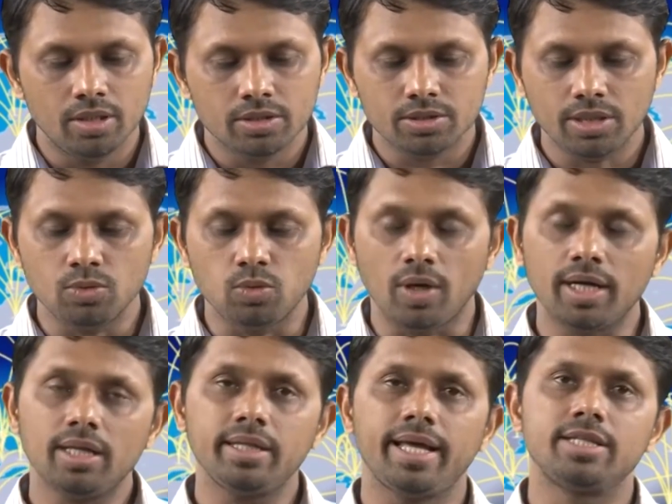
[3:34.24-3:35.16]
So, then
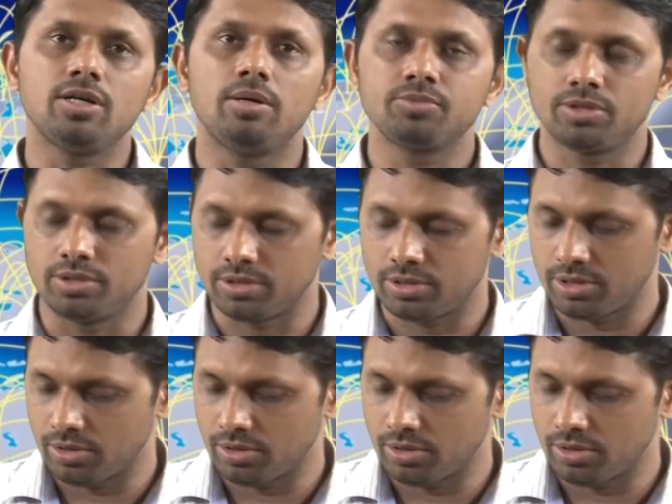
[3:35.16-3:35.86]
what are the assumptions?